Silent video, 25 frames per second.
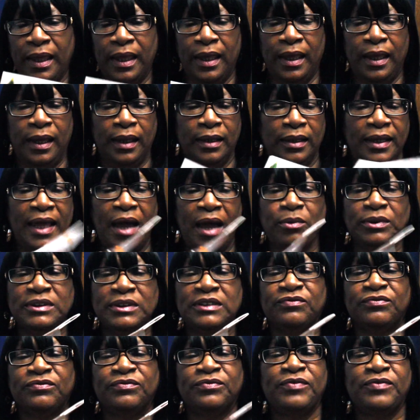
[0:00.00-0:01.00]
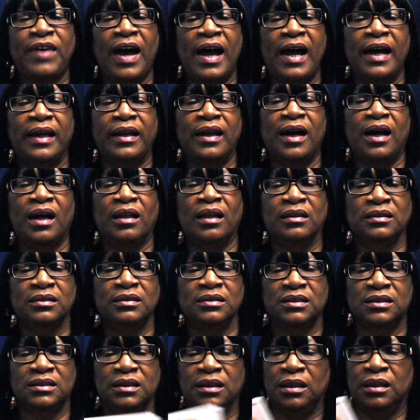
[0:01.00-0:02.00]
and that was
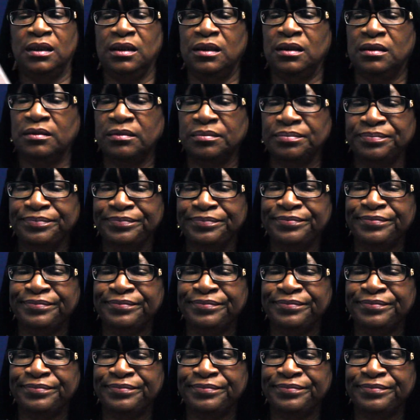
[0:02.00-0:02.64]
$5. And